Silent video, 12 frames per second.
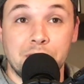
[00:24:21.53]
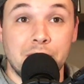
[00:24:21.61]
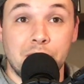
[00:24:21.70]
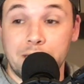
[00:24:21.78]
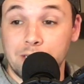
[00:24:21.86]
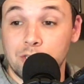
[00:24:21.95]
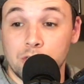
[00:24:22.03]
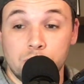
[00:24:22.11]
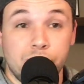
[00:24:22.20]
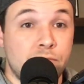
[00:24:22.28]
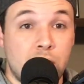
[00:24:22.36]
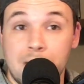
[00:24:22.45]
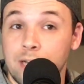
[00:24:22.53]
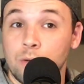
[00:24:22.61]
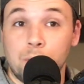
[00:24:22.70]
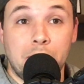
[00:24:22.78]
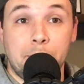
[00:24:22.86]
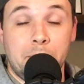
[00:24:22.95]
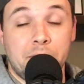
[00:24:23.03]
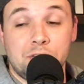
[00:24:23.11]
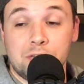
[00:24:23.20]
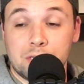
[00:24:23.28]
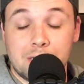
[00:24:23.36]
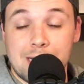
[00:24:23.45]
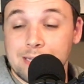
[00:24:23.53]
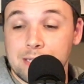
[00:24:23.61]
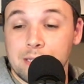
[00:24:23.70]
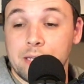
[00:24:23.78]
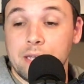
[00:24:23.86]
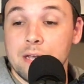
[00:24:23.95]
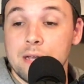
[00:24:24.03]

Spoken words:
They just find a way to pitch constantly.